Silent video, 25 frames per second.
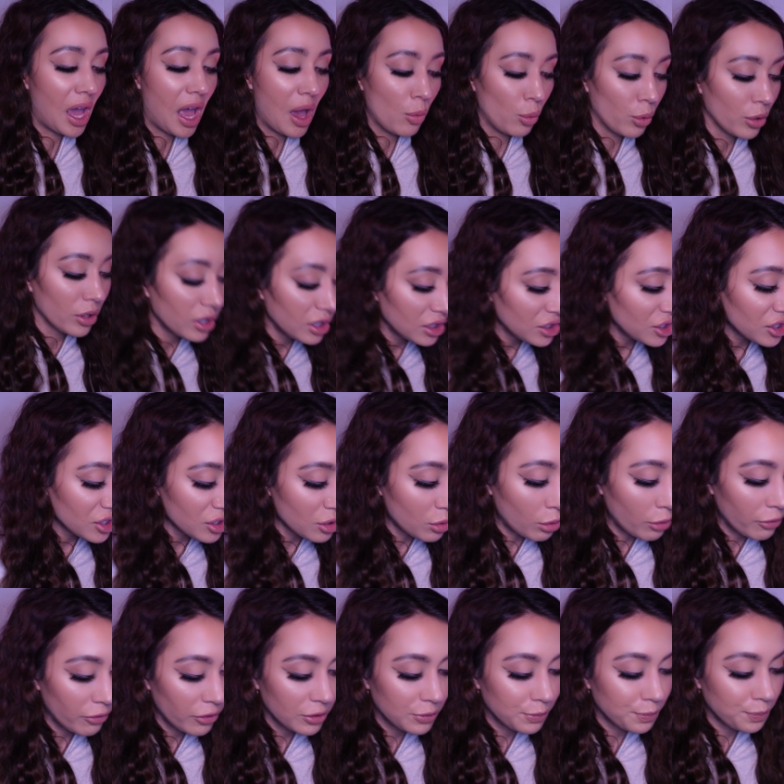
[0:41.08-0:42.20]
We're going to just go
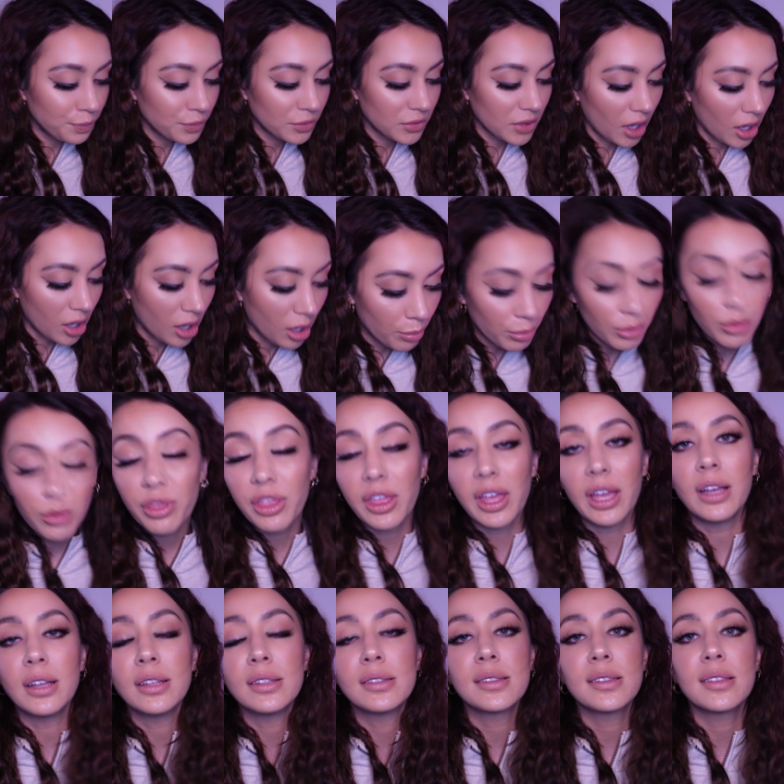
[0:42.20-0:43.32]
over a couple
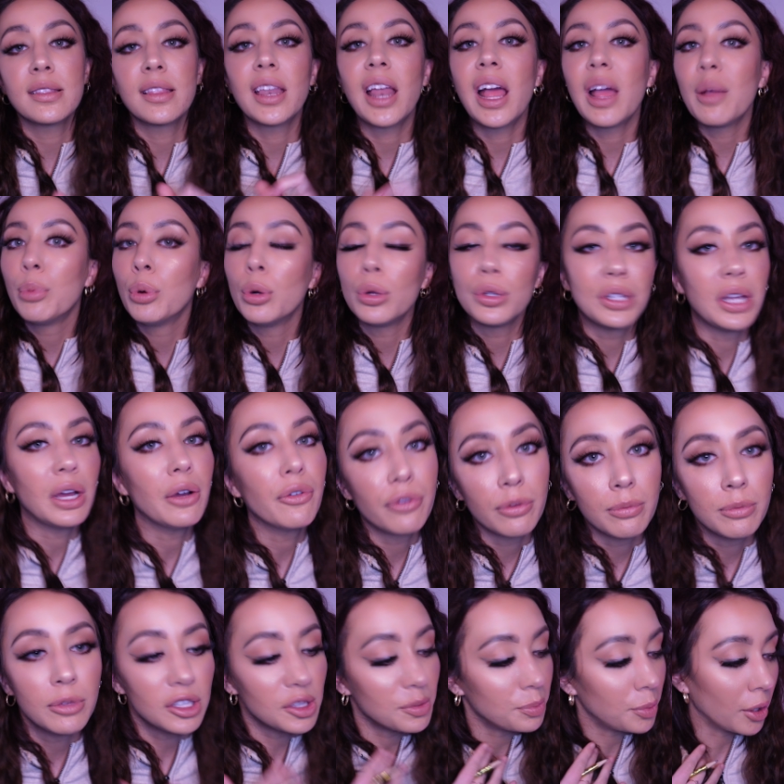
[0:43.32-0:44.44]
things that I pulled out from
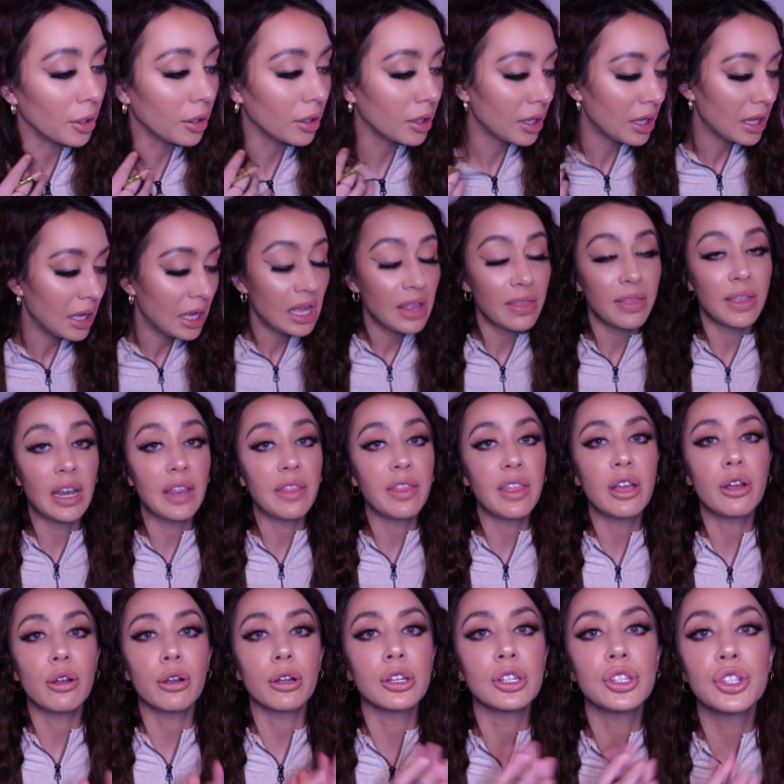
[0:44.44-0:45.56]
this book that I
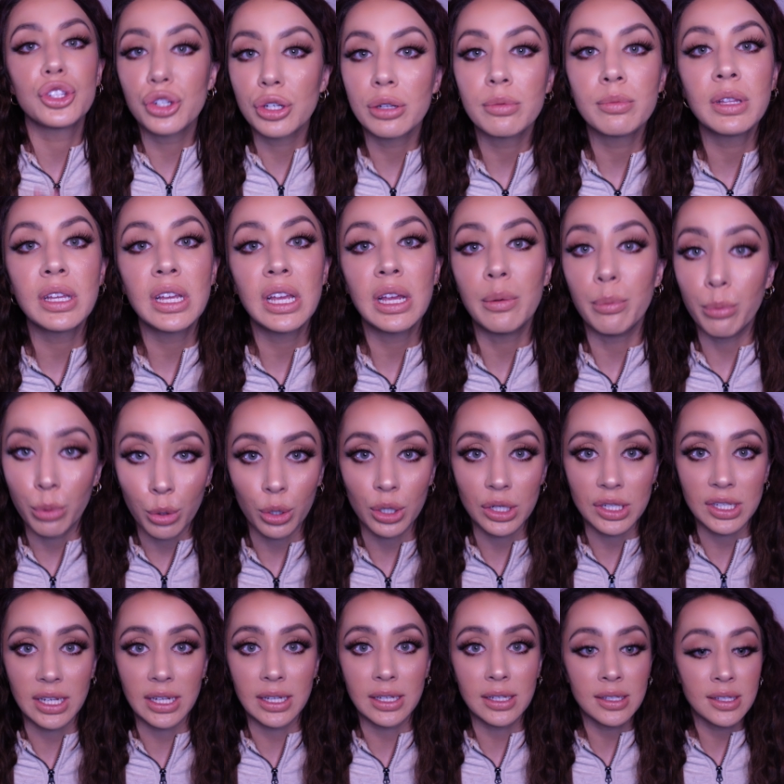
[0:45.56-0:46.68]
think are extremely
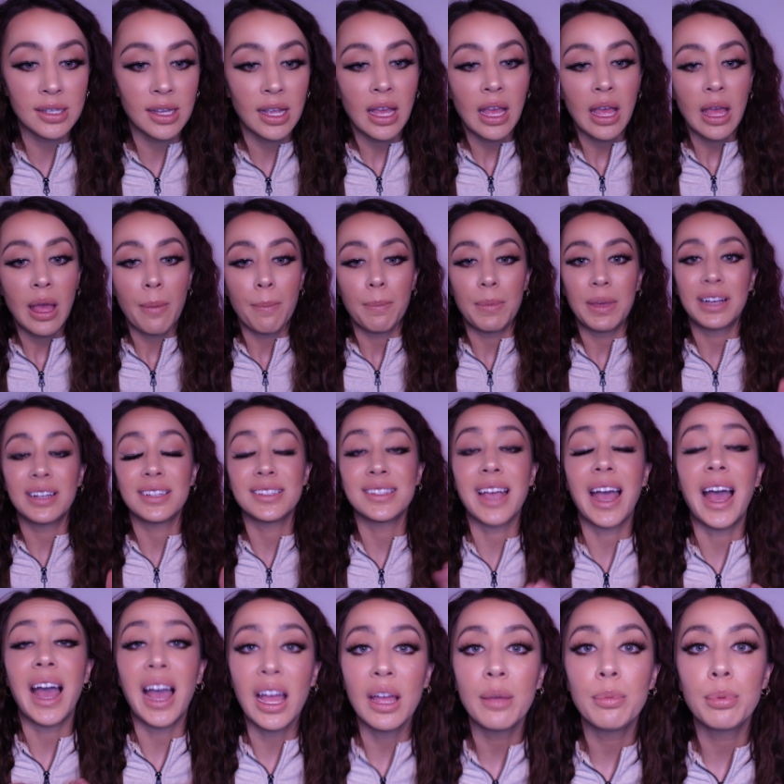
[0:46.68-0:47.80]
important because
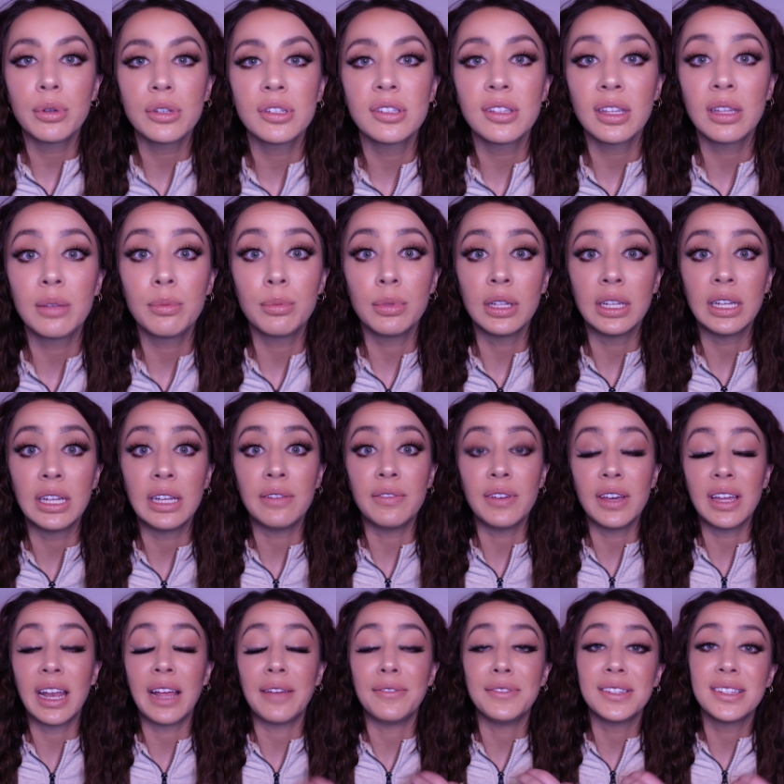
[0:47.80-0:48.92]
I personally believe
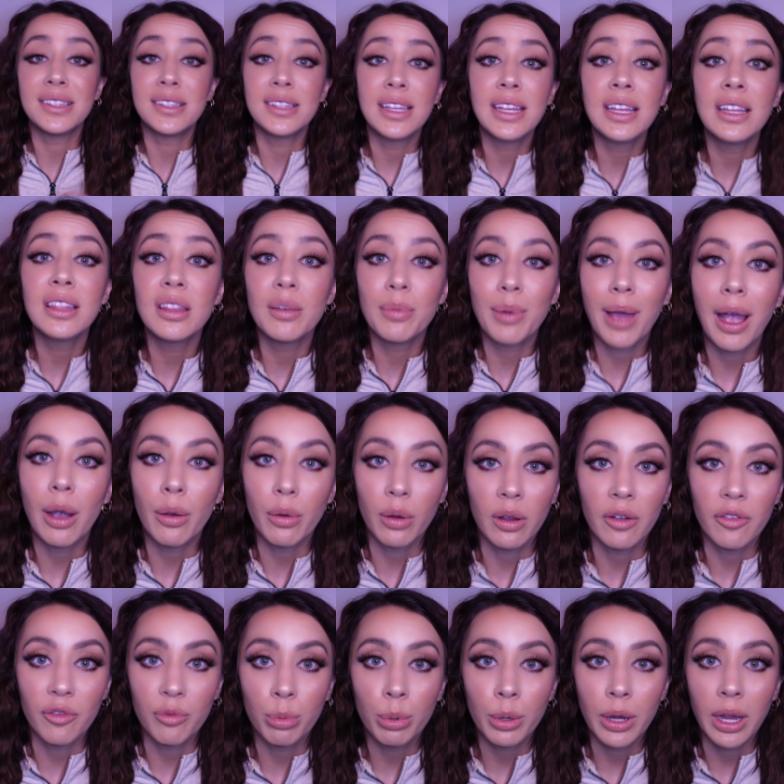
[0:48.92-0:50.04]
and I've seen the power
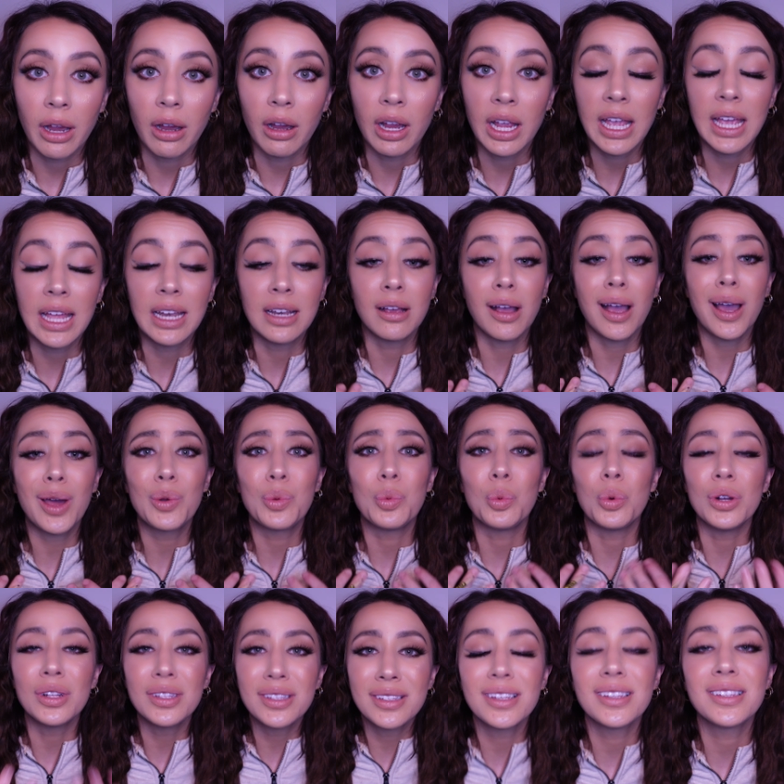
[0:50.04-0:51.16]
of prayer and God
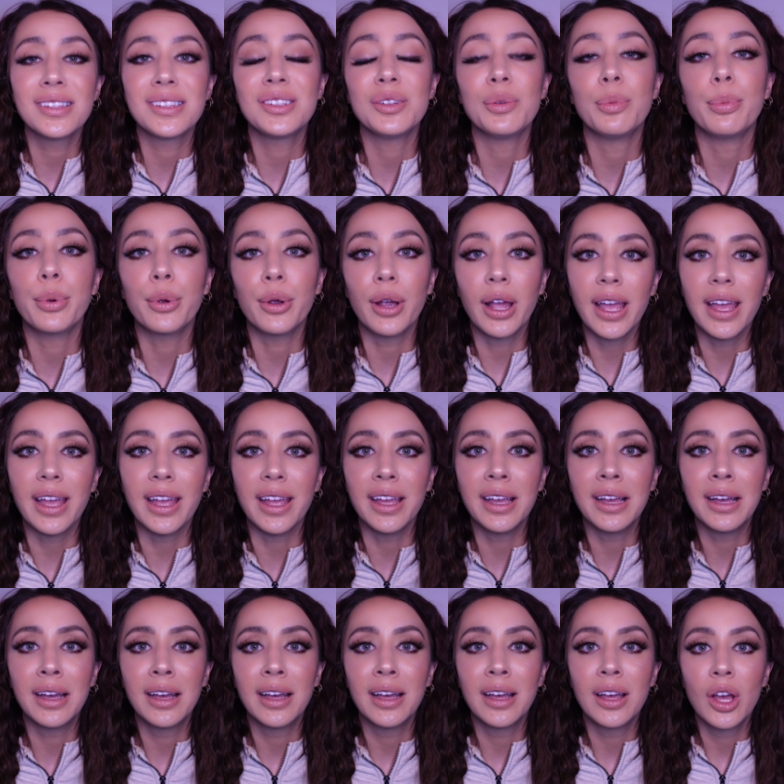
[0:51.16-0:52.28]
wants us to pray
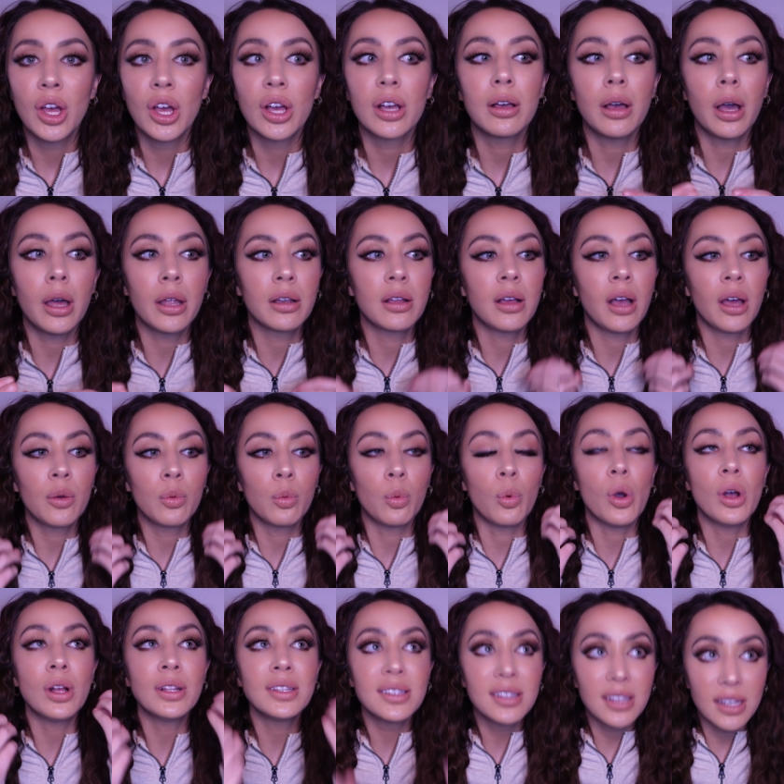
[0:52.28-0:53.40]
God, God
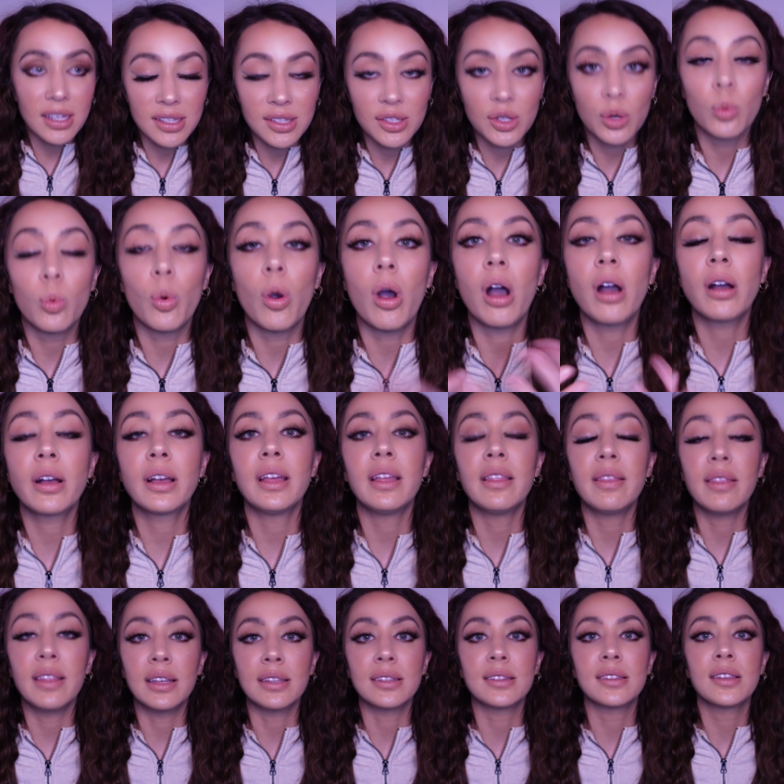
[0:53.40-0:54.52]
wants us to walk in
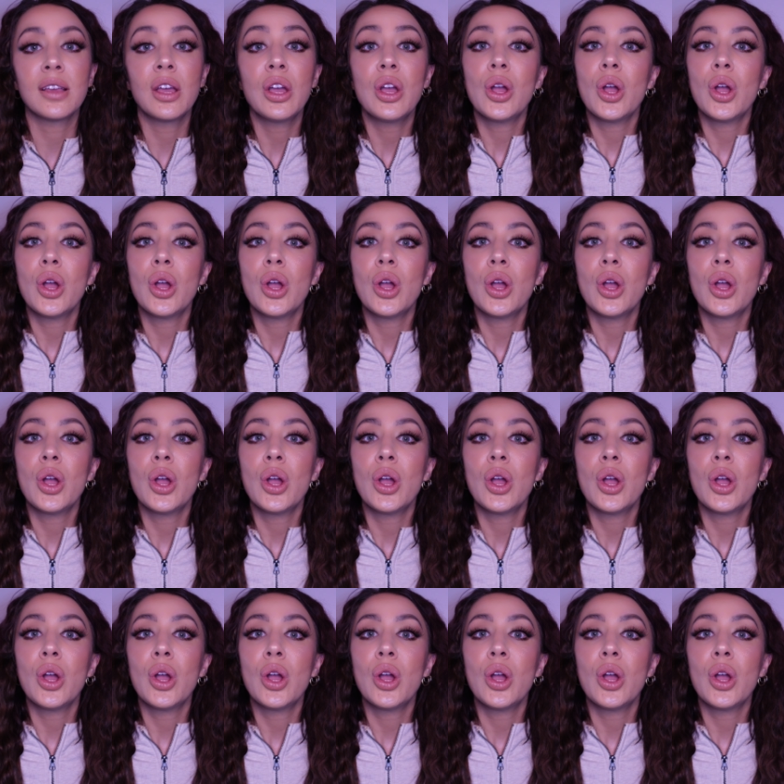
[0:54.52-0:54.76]
this